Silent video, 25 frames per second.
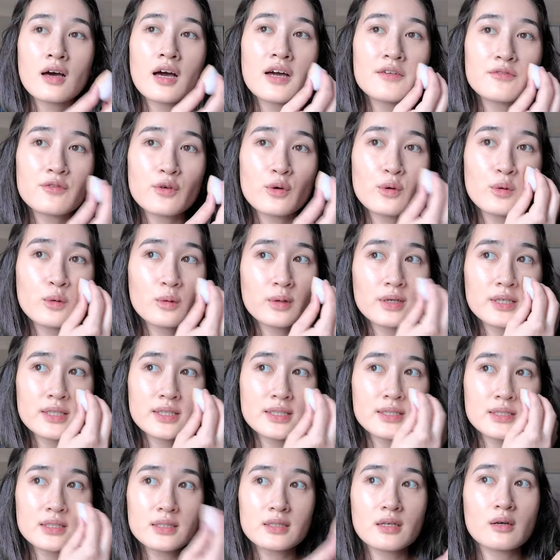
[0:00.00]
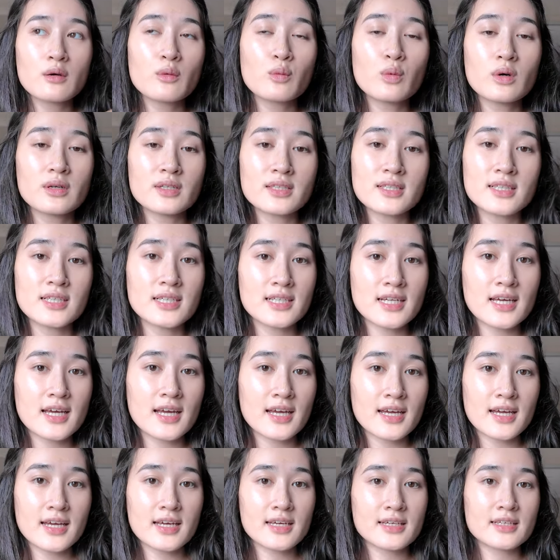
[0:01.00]
I've always wanted
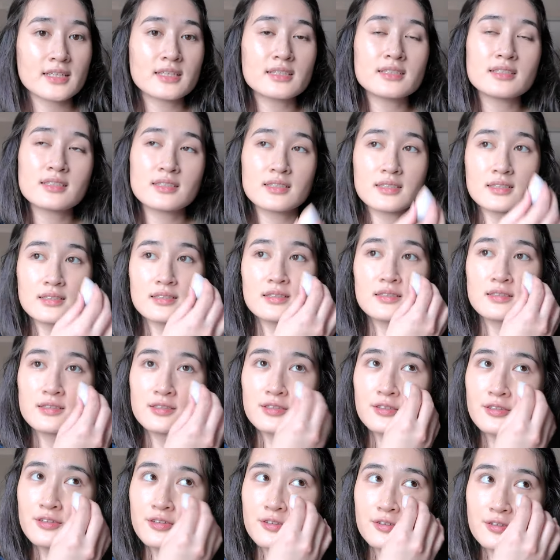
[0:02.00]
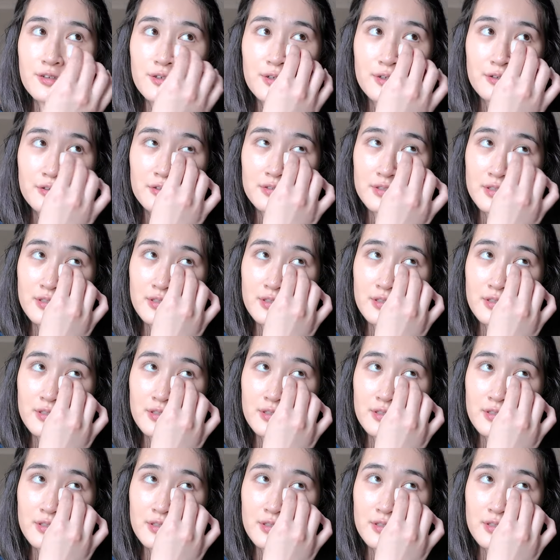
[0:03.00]
a sister though,